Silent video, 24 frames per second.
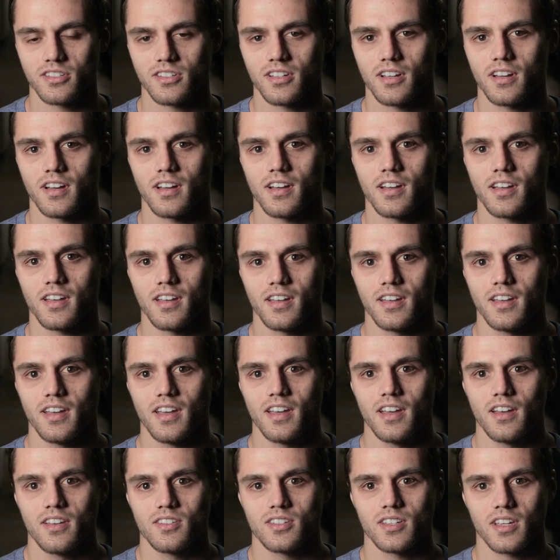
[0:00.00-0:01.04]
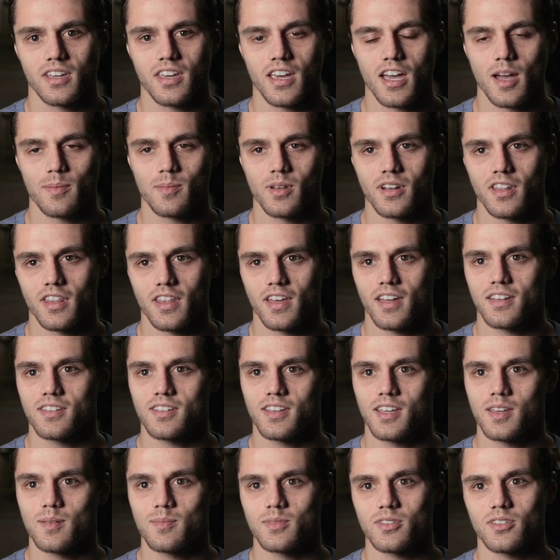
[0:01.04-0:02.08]
is the captain of that
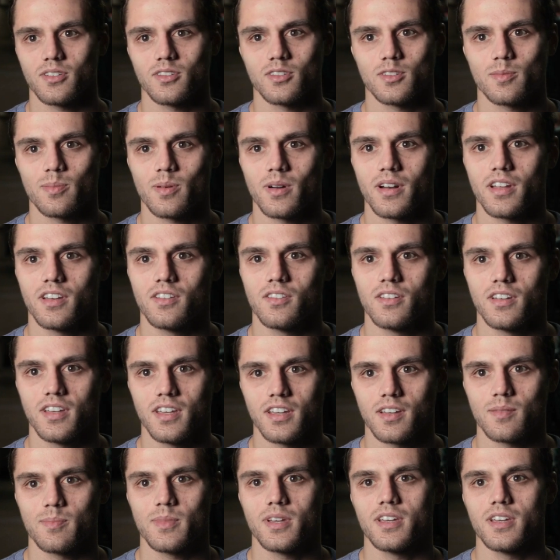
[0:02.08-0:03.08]
team, so it was pretty unique.